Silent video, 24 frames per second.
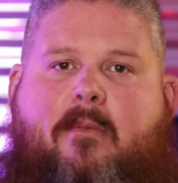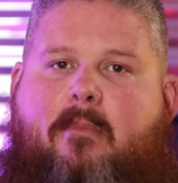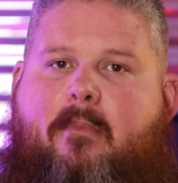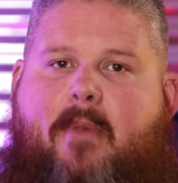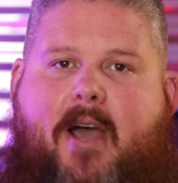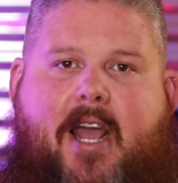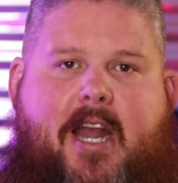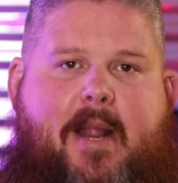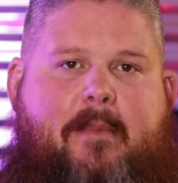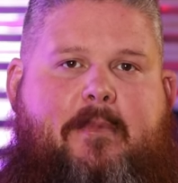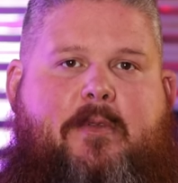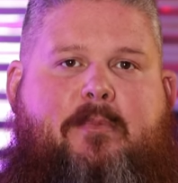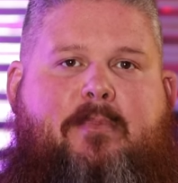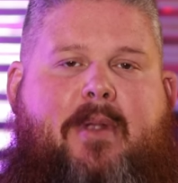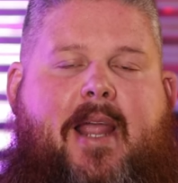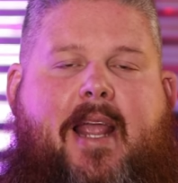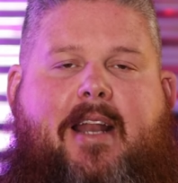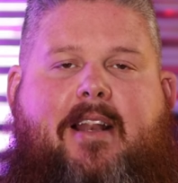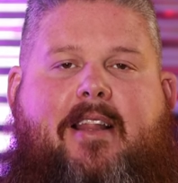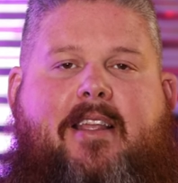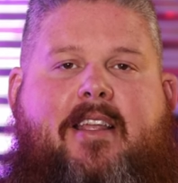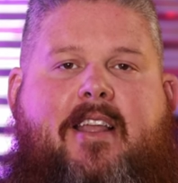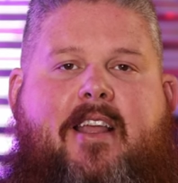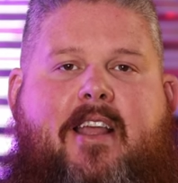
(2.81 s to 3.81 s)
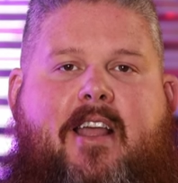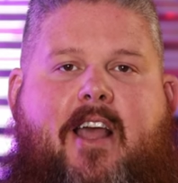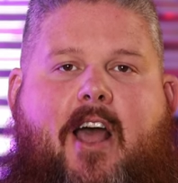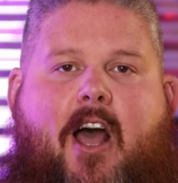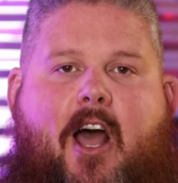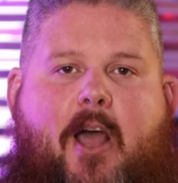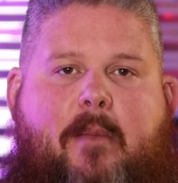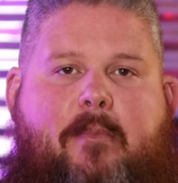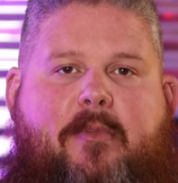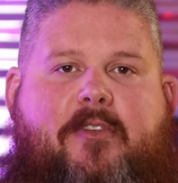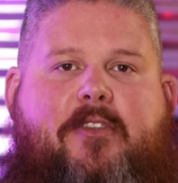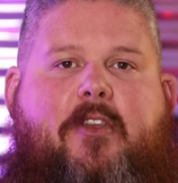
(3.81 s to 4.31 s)
My name is Bradley.
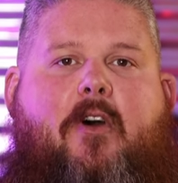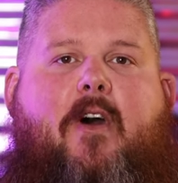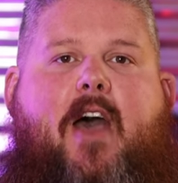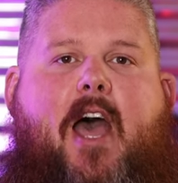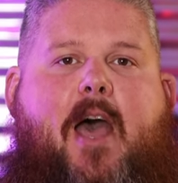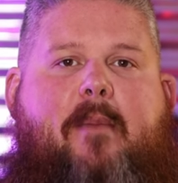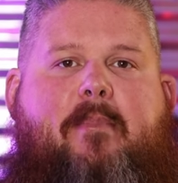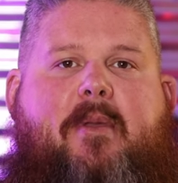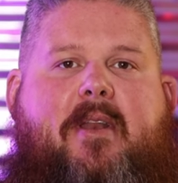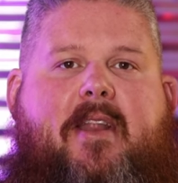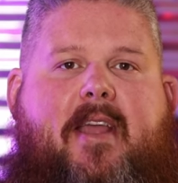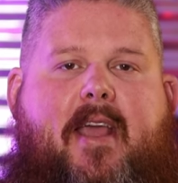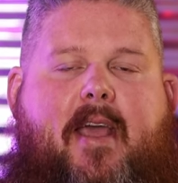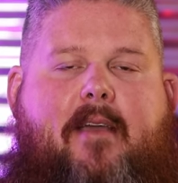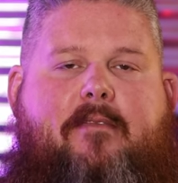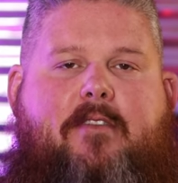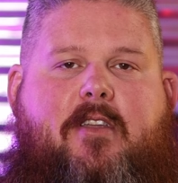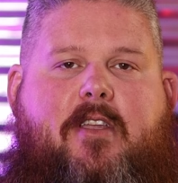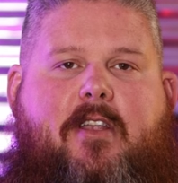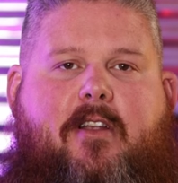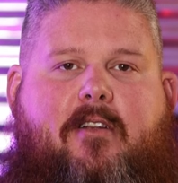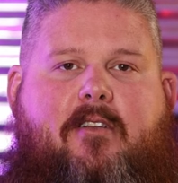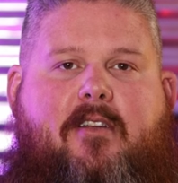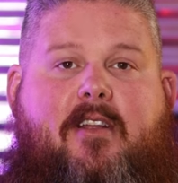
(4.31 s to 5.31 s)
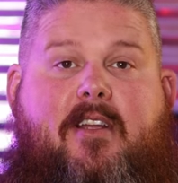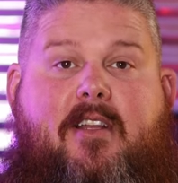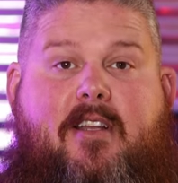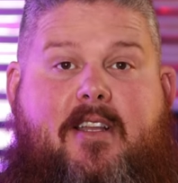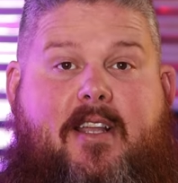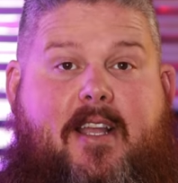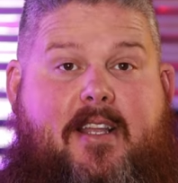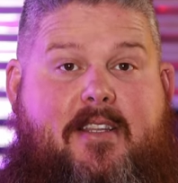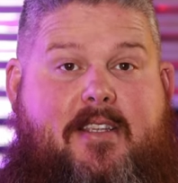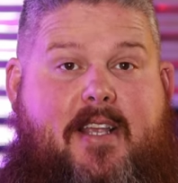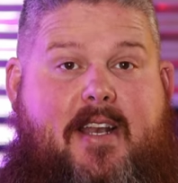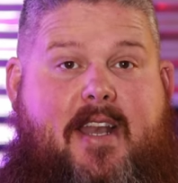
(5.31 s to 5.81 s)
I'm so happy to have you here.
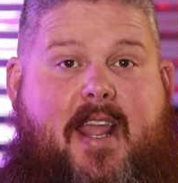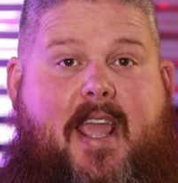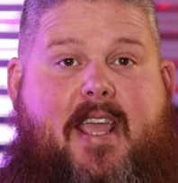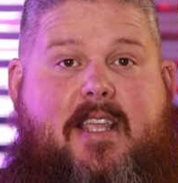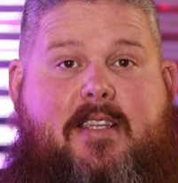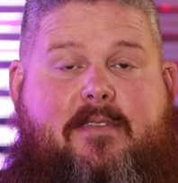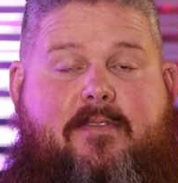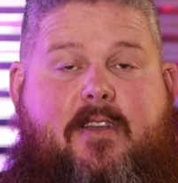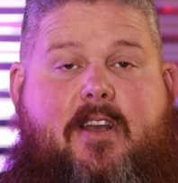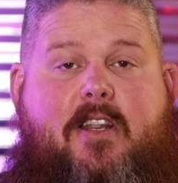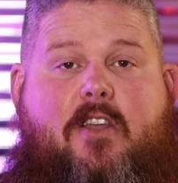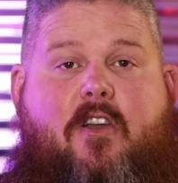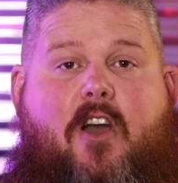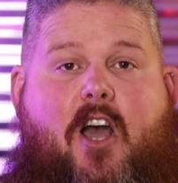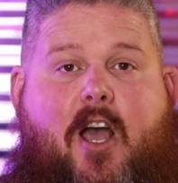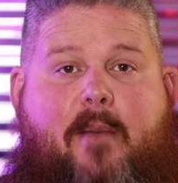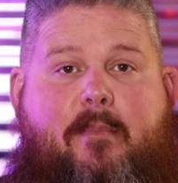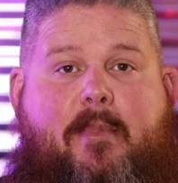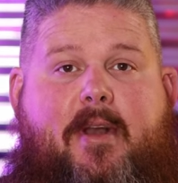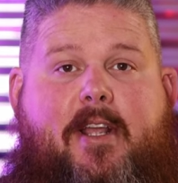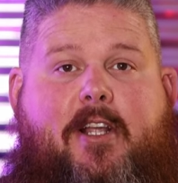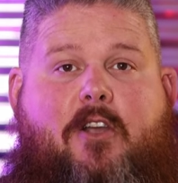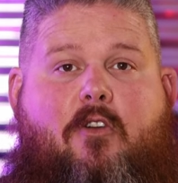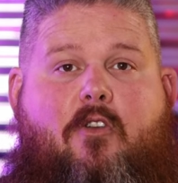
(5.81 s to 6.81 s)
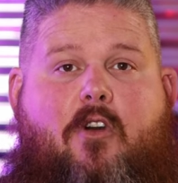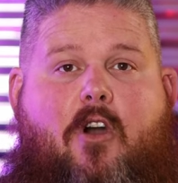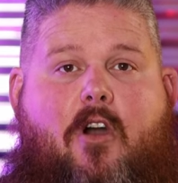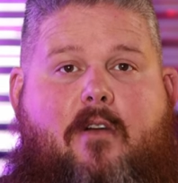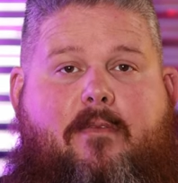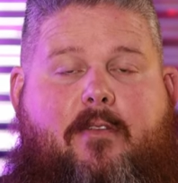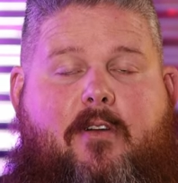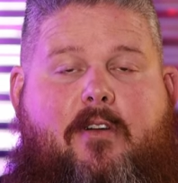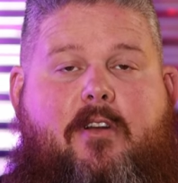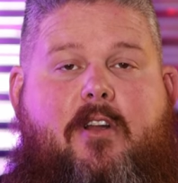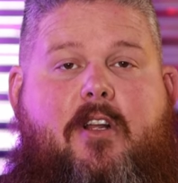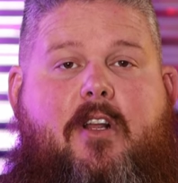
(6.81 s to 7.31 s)
In today's video, I'm going to go
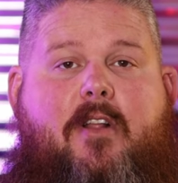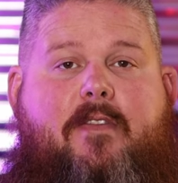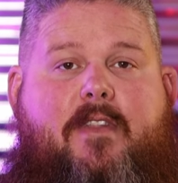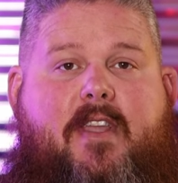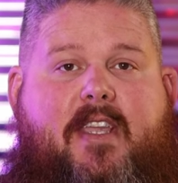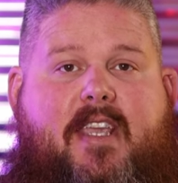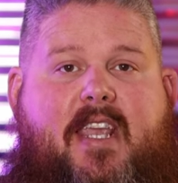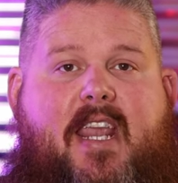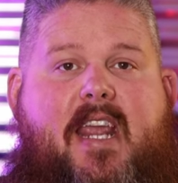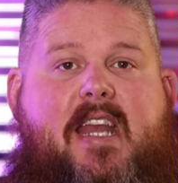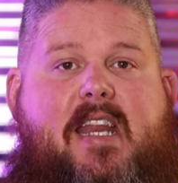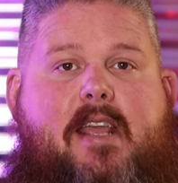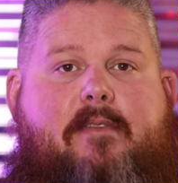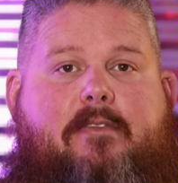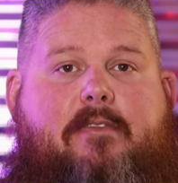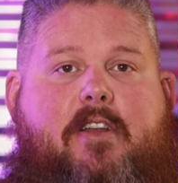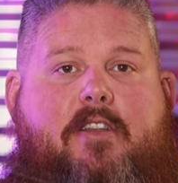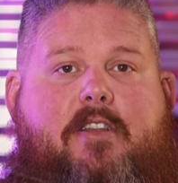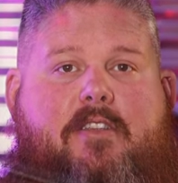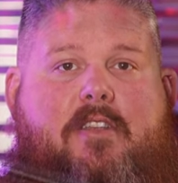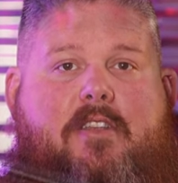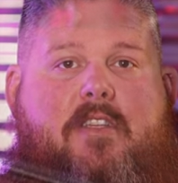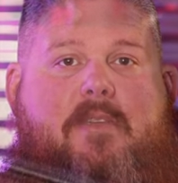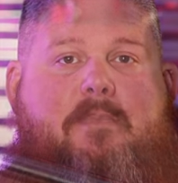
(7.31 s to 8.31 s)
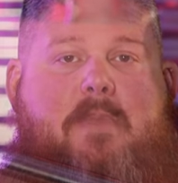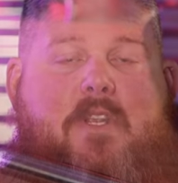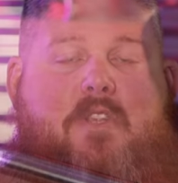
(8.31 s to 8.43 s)
over the key differences